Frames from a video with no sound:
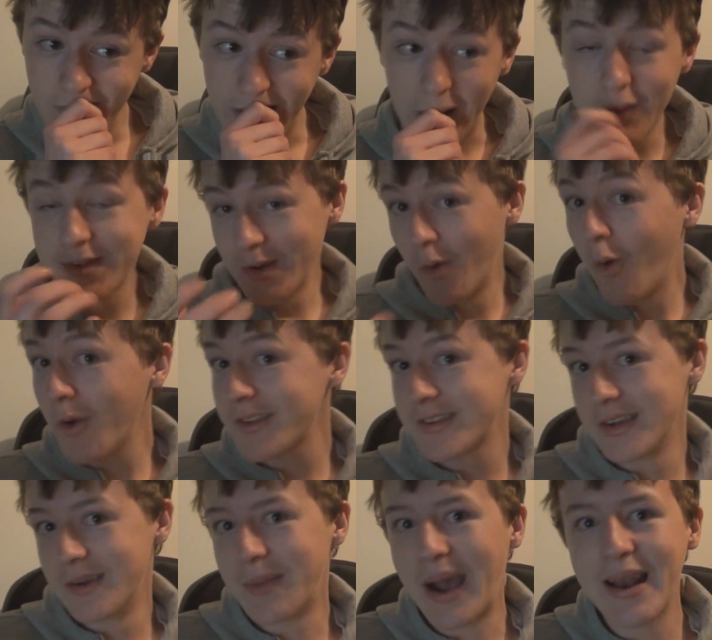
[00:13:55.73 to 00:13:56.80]
it was
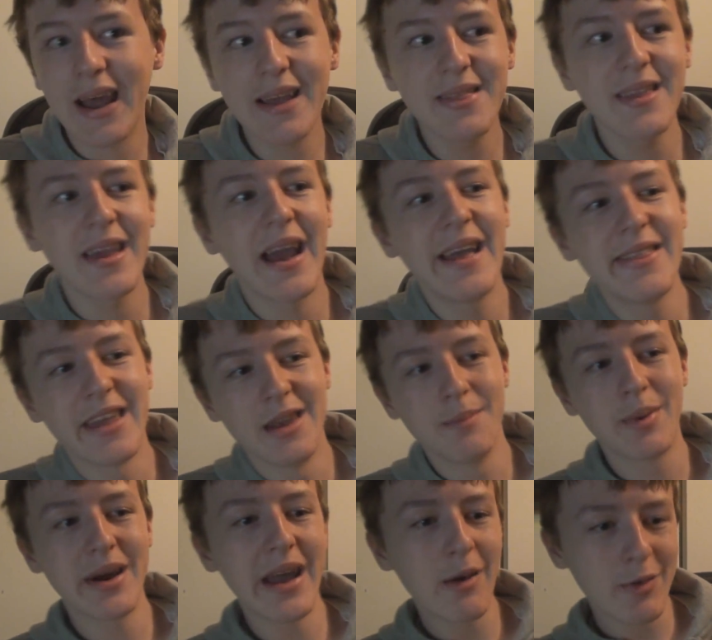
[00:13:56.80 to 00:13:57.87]
awesome. I liked the ending,
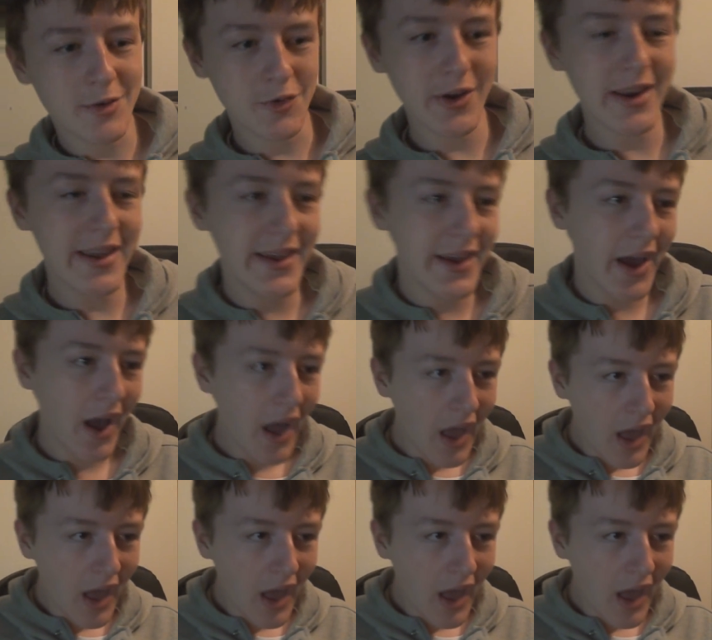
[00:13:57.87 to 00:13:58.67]
but it was really...